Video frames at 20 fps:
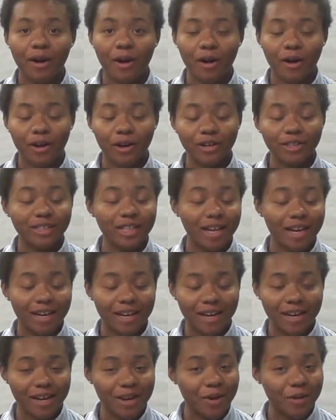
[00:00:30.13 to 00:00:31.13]
cars. I
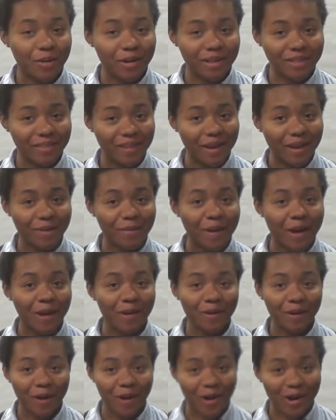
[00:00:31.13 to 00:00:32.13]
didn't know anything
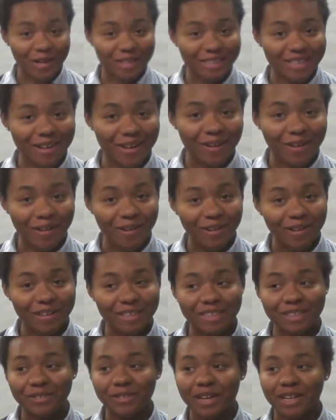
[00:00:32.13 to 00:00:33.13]
about cars at mm-hmm. all. I
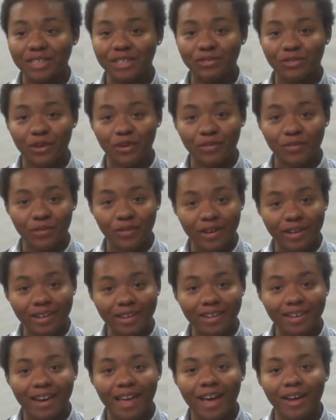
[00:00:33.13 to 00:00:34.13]
just knew I drove one
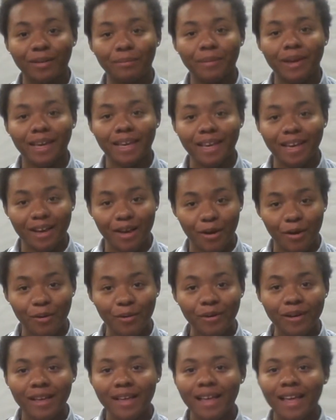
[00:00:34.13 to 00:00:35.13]
and how to make it
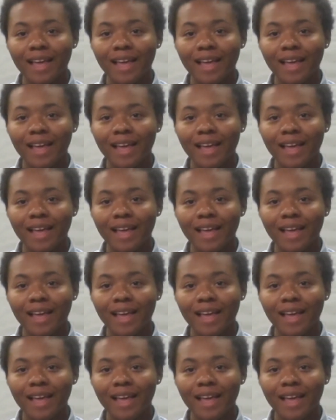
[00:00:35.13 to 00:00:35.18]
go.